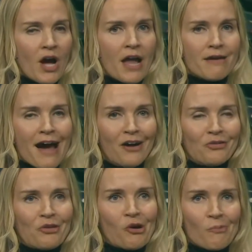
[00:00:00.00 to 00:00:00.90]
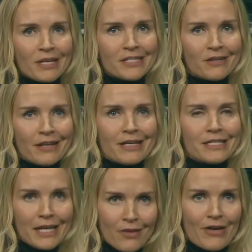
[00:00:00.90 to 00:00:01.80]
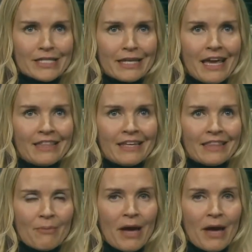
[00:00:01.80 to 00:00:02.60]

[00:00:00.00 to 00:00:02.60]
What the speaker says: and now the Commission is investigating them